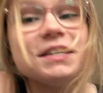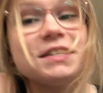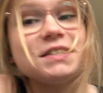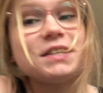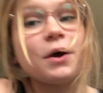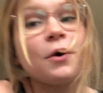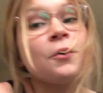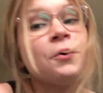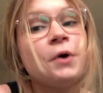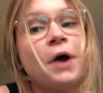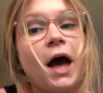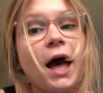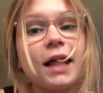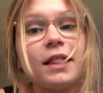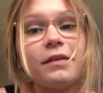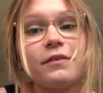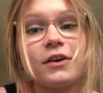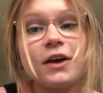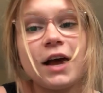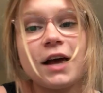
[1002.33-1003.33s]
So, I
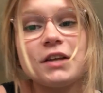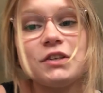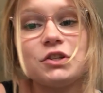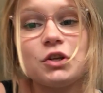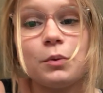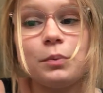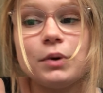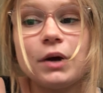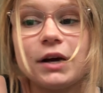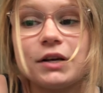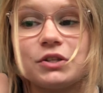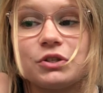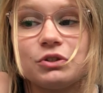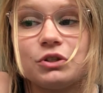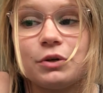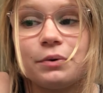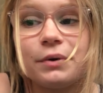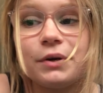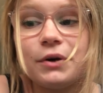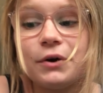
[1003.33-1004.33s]
love you guys. Hope you guys are
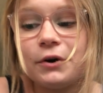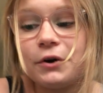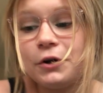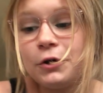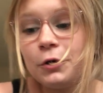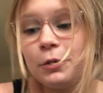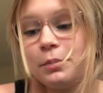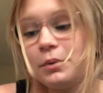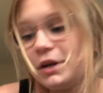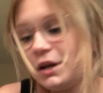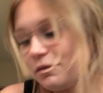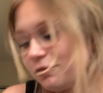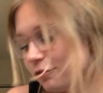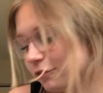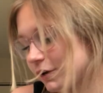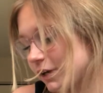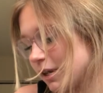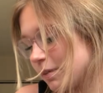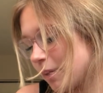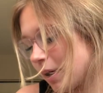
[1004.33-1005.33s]
doing good. Hope you didn't
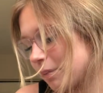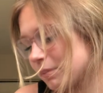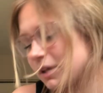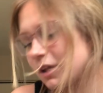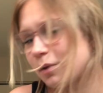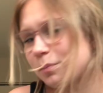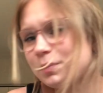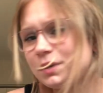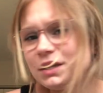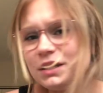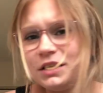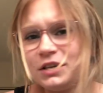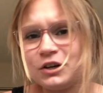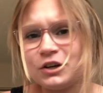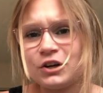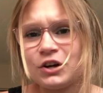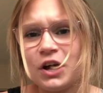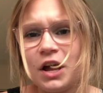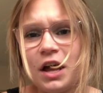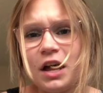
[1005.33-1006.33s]
forget about me up in
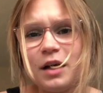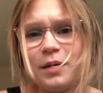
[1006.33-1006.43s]
here.